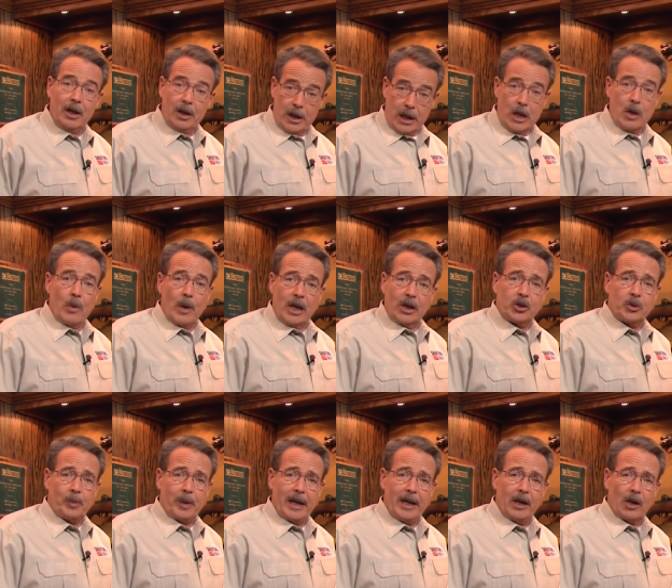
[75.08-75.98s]
The U.S.
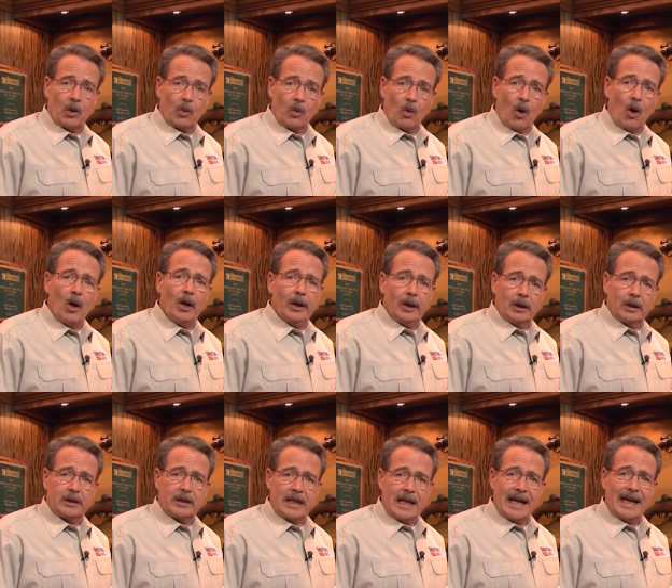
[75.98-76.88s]
paid a
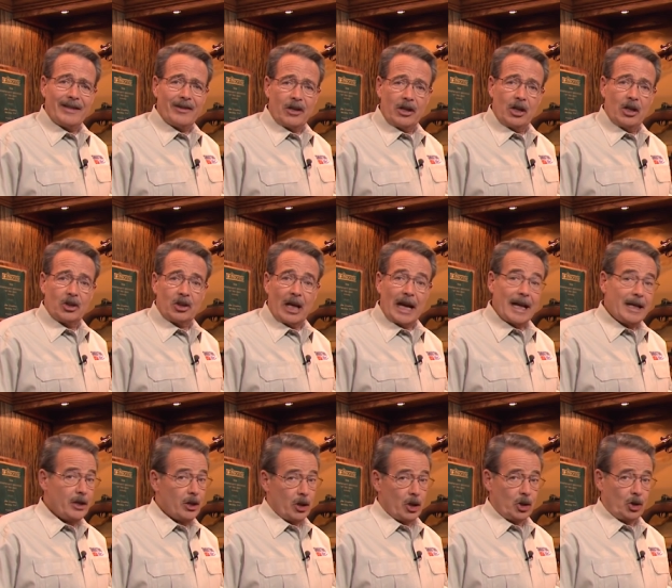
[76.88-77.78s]
royalty on the
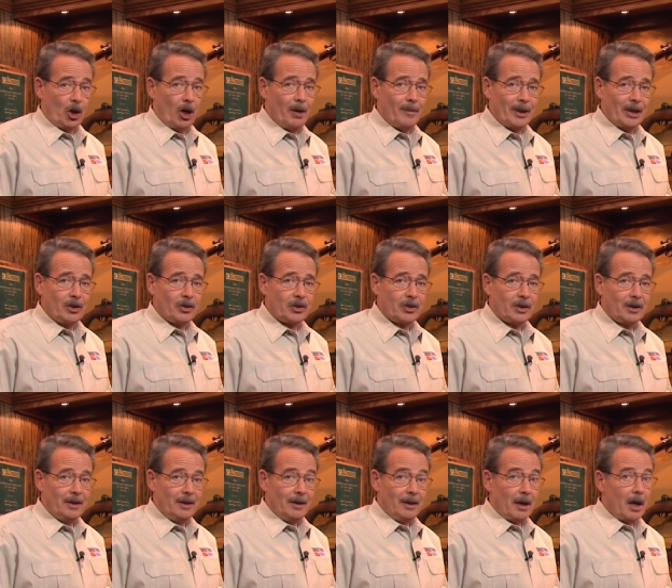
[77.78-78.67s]
design to the Germans,
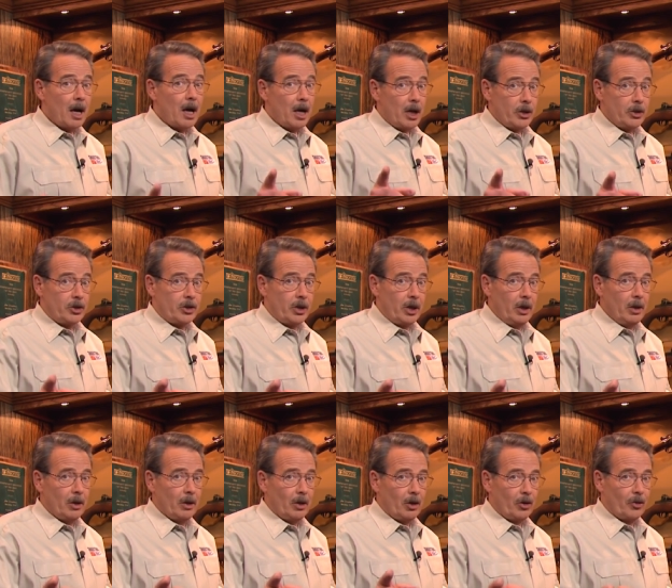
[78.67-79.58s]

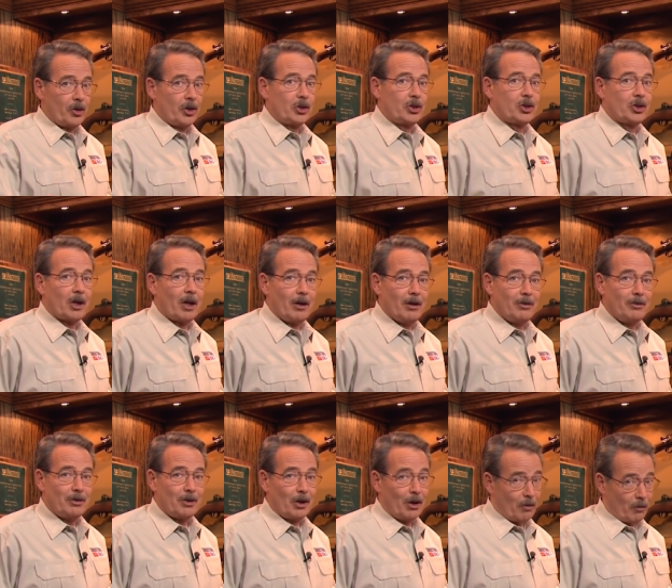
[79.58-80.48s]
until the
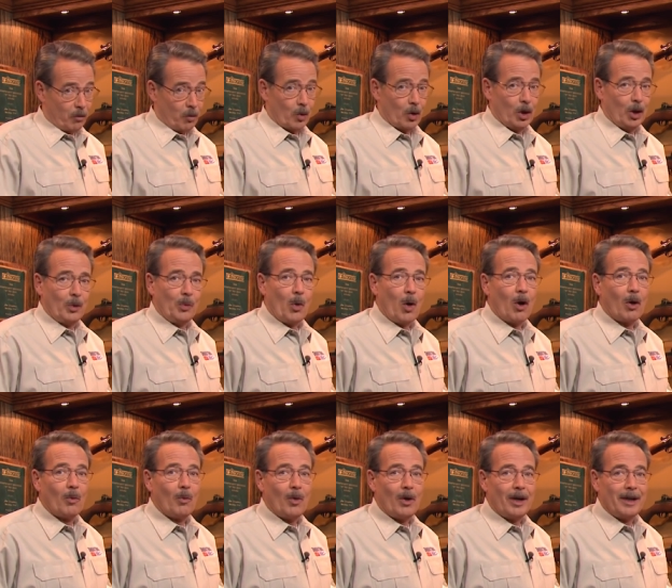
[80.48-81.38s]
start of World
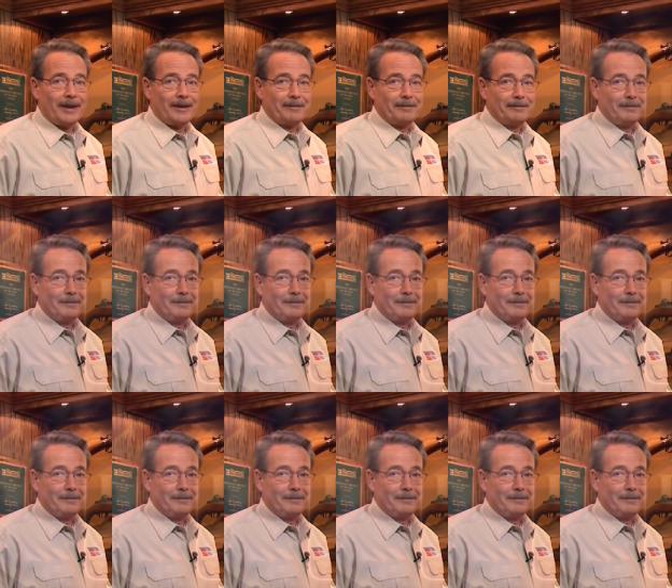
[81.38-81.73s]
War I.